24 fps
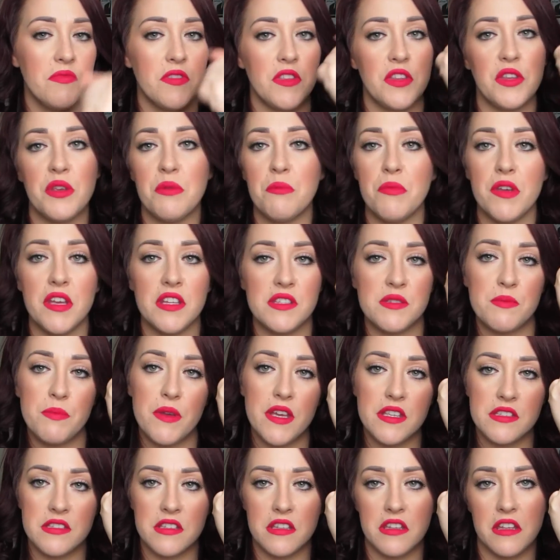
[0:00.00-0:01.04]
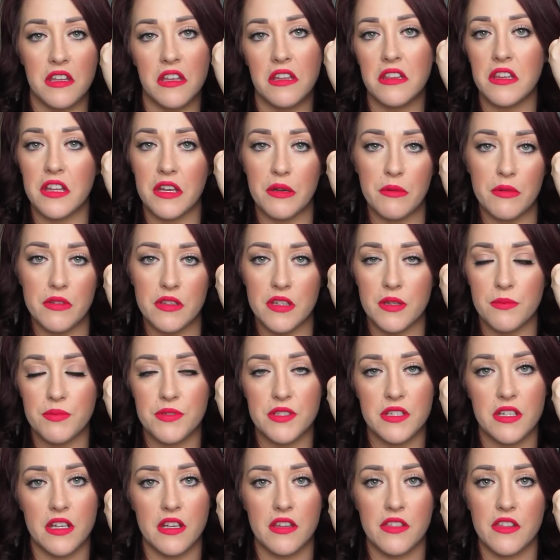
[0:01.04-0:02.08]
you, it's basically a liquid
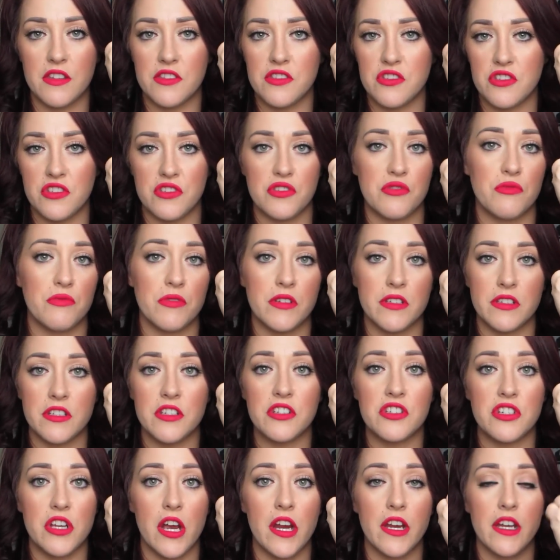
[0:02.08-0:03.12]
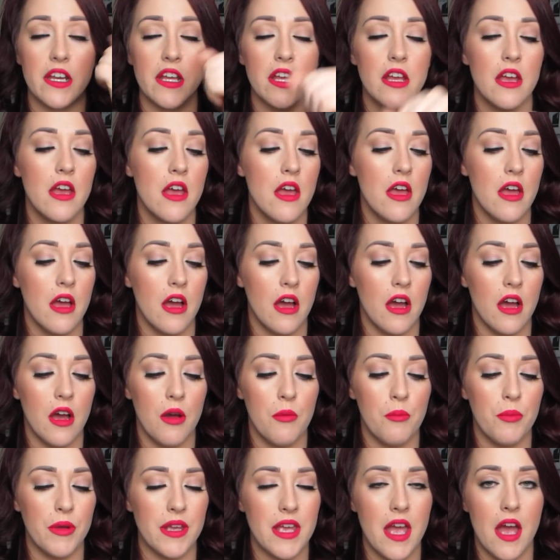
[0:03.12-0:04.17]
lipstick that's just really shiny.
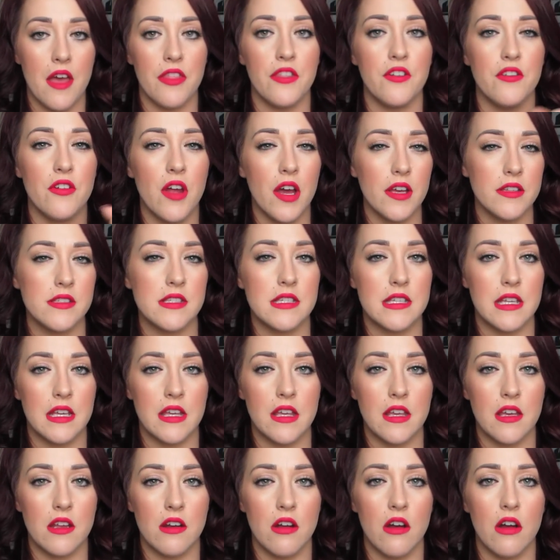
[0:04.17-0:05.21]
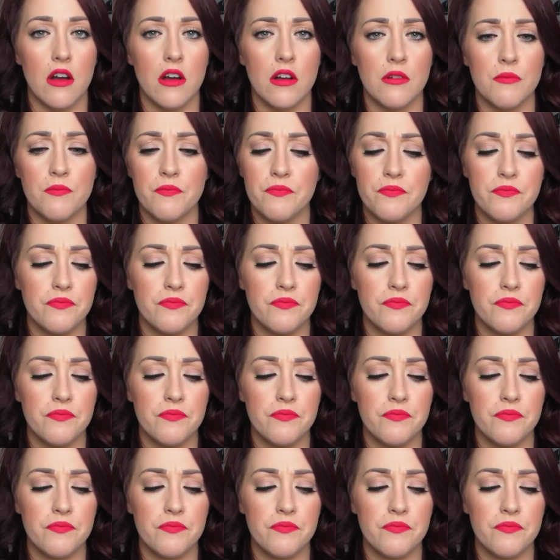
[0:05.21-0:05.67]
Um, but yeah, they're not sticky at all.